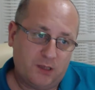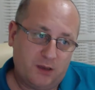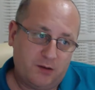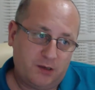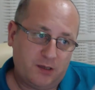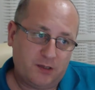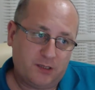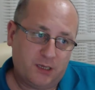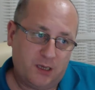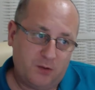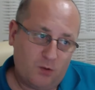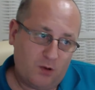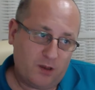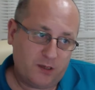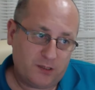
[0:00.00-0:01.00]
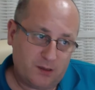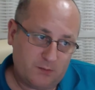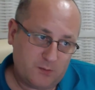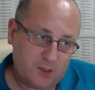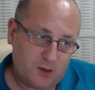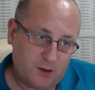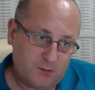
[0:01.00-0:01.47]
now you can see why
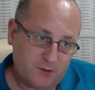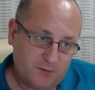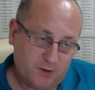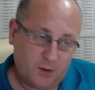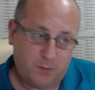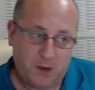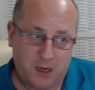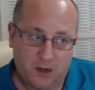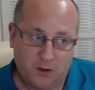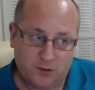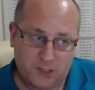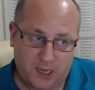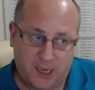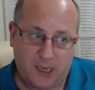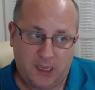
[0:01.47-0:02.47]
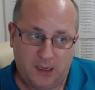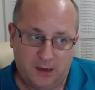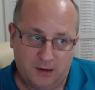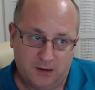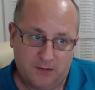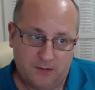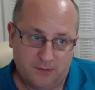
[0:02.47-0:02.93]
sometimes Filipinos
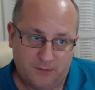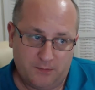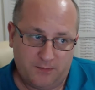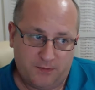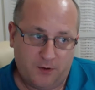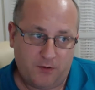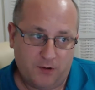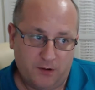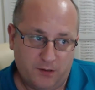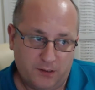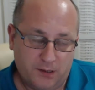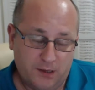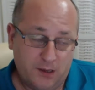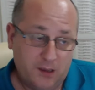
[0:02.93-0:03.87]
hate foreigners,